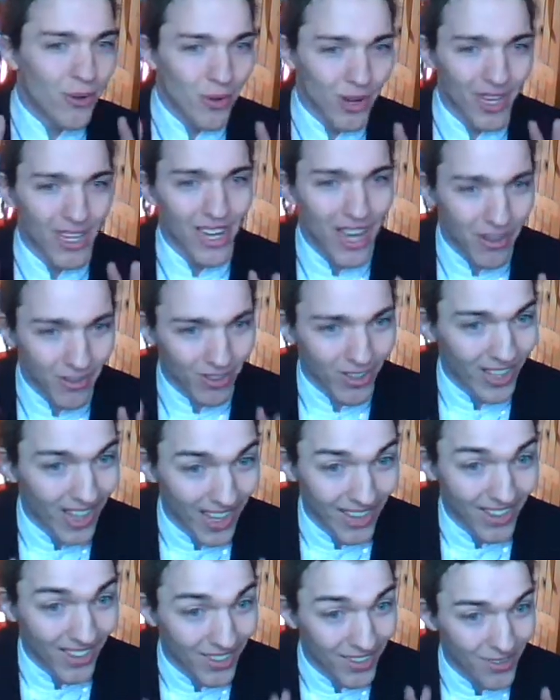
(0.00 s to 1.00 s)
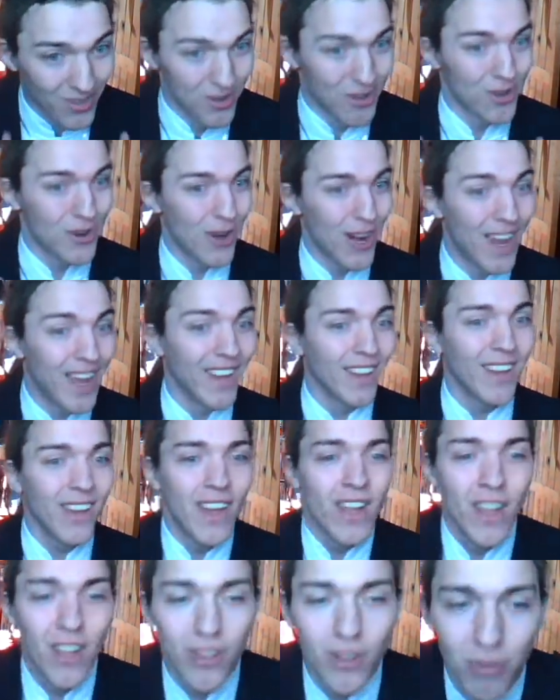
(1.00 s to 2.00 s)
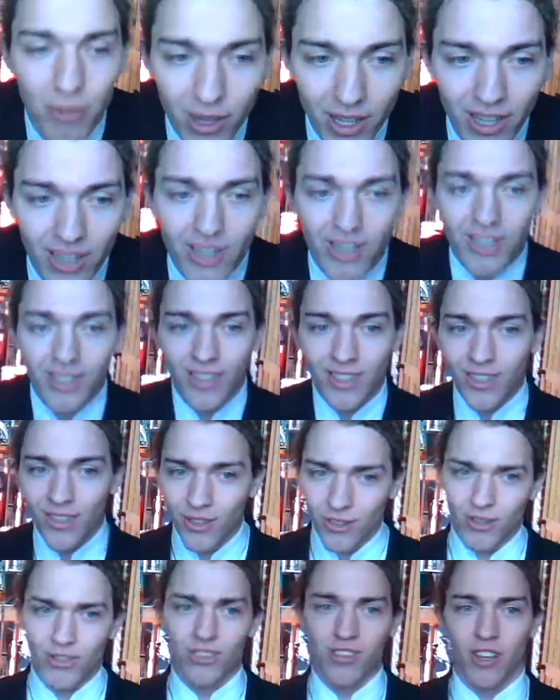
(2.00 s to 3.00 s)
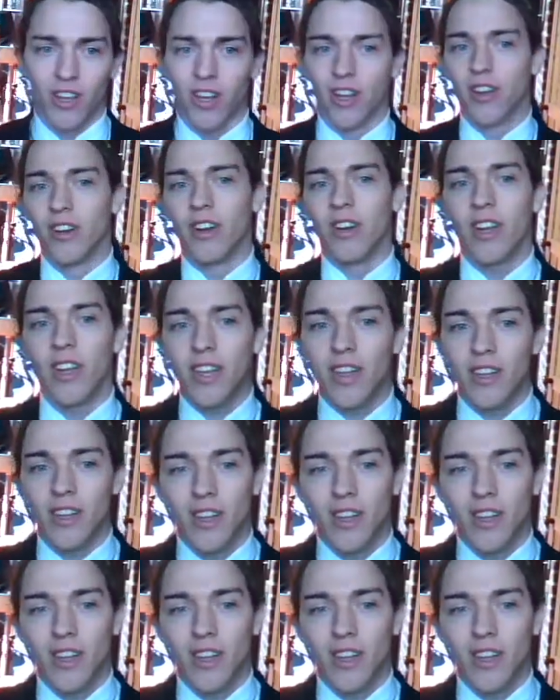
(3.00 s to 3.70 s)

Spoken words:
really have to get this through your head. So I'm going to use another